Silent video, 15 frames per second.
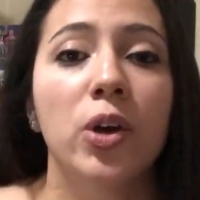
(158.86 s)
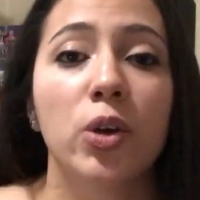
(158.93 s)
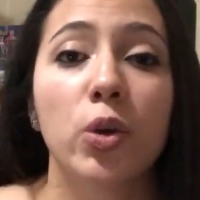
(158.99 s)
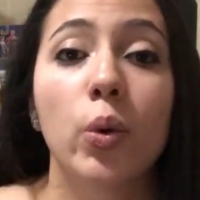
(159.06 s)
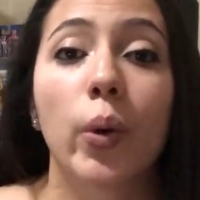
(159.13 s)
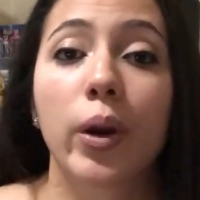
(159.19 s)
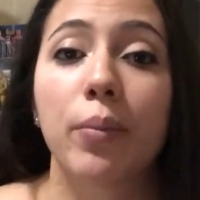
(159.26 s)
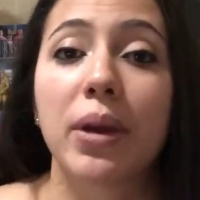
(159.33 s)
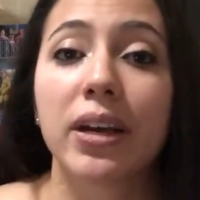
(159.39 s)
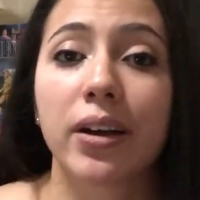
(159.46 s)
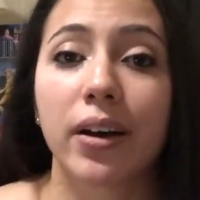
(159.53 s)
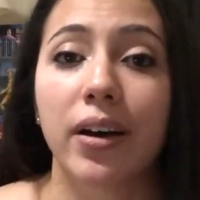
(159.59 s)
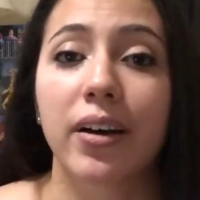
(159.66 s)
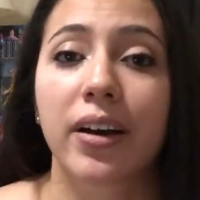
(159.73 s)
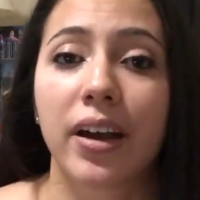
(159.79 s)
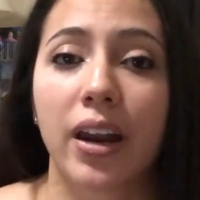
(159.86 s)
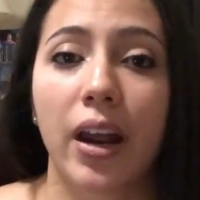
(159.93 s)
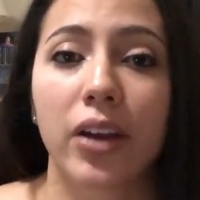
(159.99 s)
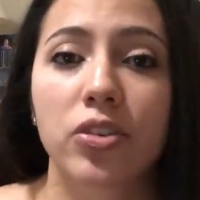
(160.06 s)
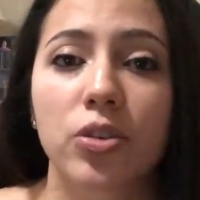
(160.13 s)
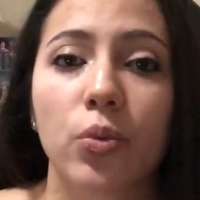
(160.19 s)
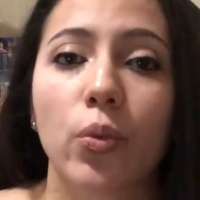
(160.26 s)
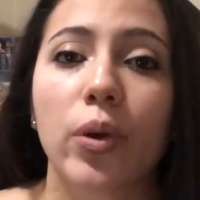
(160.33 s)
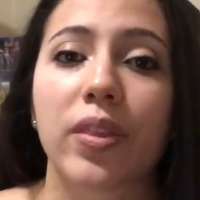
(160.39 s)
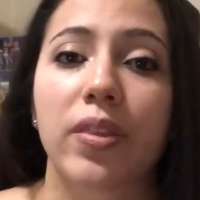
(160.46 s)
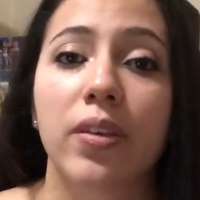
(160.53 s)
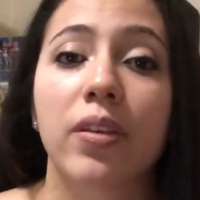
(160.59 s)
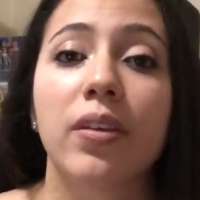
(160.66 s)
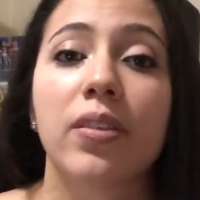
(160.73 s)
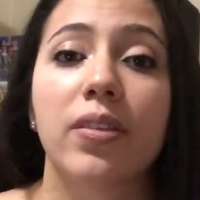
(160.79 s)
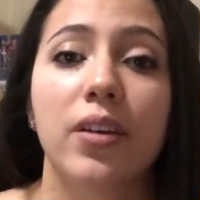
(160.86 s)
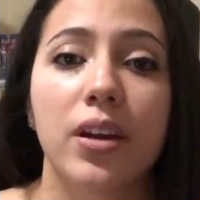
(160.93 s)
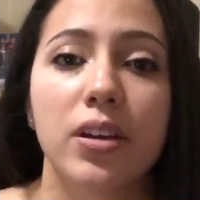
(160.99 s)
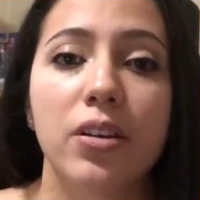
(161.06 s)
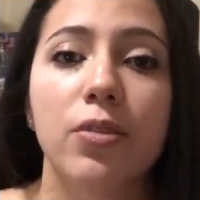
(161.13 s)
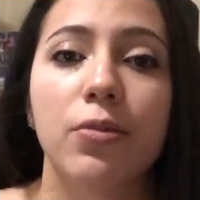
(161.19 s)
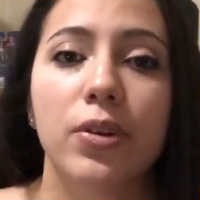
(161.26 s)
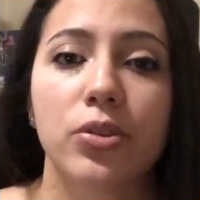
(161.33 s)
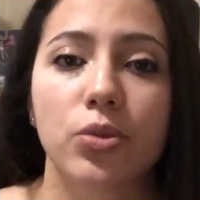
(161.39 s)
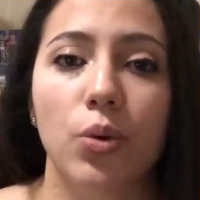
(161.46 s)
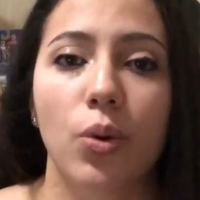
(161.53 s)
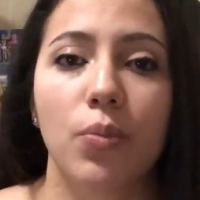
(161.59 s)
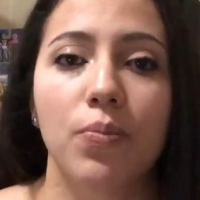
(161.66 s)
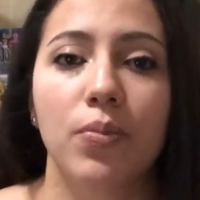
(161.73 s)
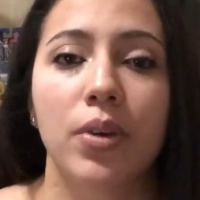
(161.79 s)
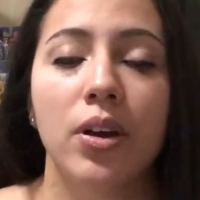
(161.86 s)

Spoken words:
You want to make a connection with the individual.